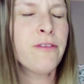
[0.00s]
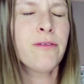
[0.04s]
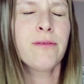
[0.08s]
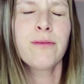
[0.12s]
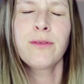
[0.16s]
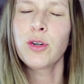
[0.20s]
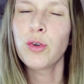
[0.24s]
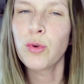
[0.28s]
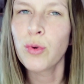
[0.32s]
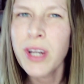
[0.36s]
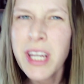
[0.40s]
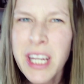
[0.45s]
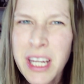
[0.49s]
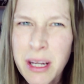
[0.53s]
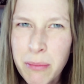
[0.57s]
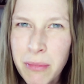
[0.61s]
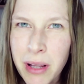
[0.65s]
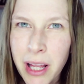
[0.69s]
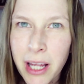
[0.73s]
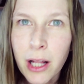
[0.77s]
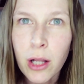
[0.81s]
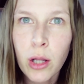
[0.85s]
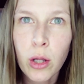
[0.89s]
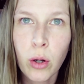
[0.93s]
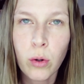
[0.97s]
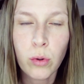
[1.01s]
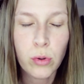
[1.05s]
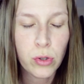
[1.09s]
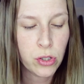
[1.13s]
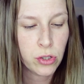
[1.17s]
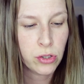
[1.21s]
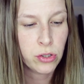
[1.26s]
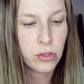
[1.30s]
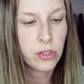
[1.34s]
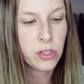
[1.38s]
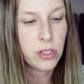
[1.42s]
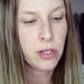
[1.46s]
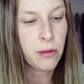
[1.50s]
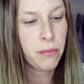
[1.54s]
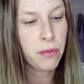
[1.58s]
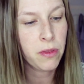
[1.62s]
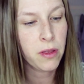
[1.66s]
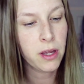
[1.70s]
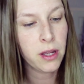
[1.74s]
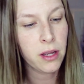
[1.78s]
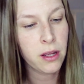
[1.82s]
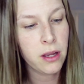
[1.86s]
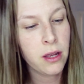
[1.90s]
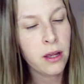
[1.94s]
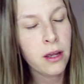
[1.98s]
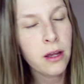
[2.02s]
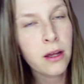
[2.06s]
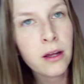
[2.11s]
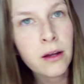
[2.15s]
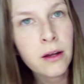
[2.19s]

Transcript: a cream, like a lotion or something.